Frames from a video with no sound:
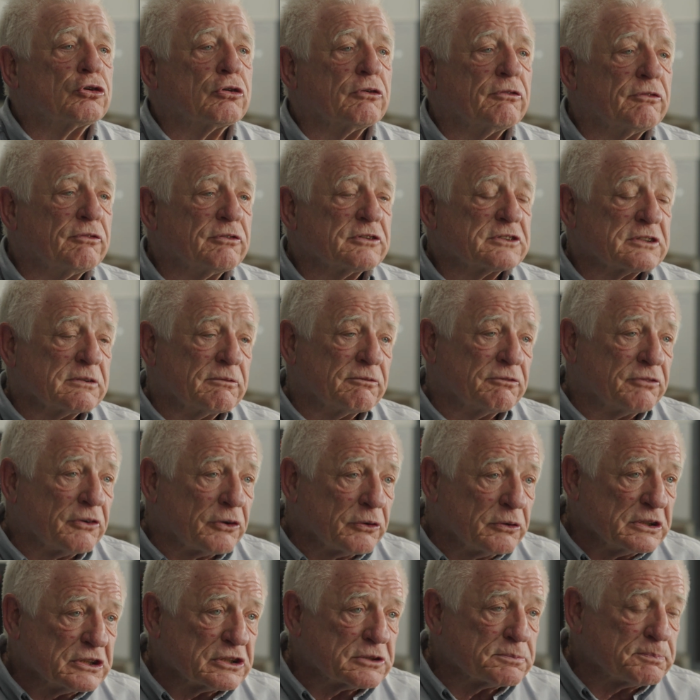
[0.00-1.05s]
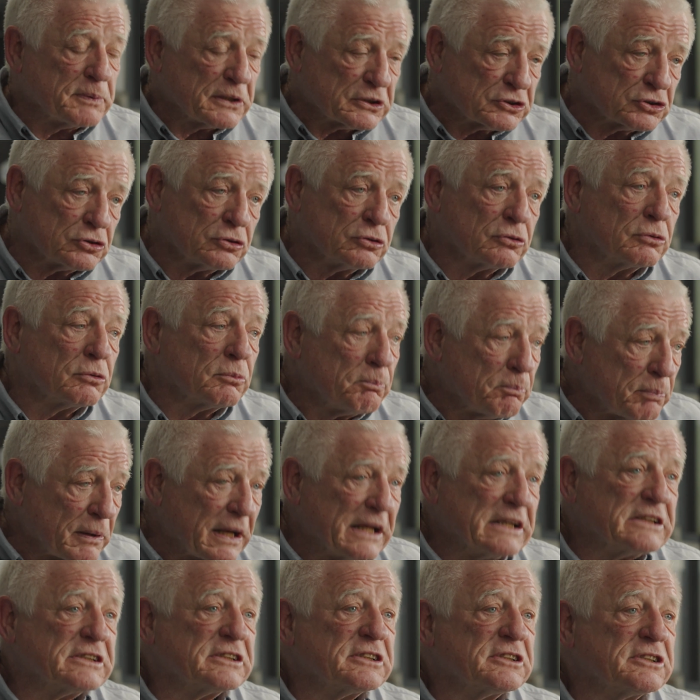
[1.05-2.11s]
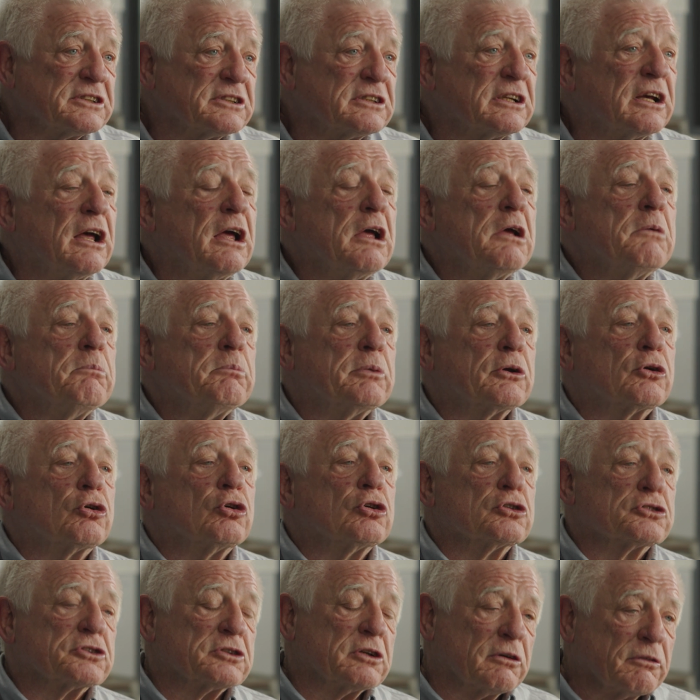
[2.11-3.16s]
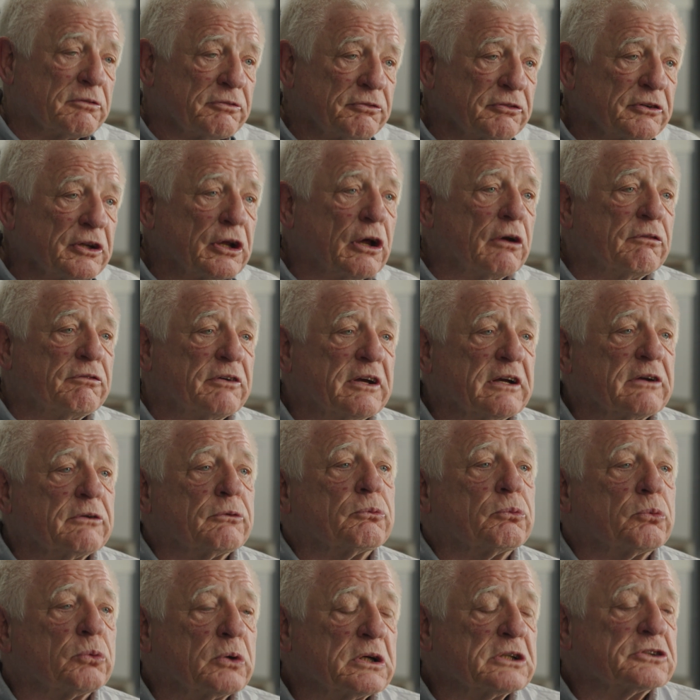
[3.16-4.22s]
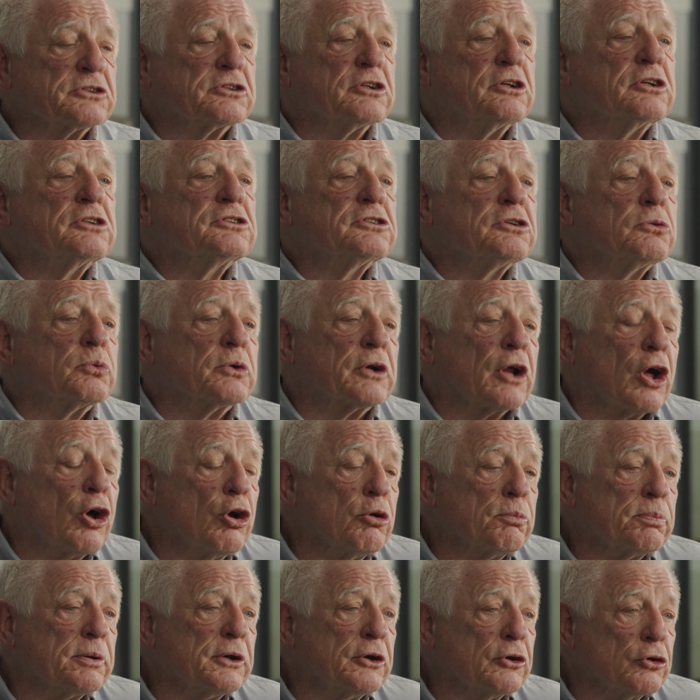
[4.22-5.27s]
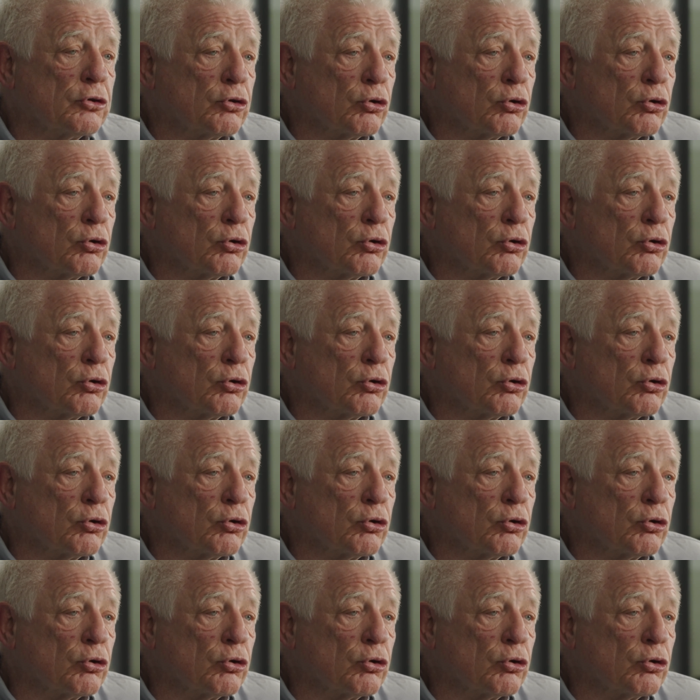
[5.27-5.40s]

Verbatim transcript: to some very special places because of you know their research. It would open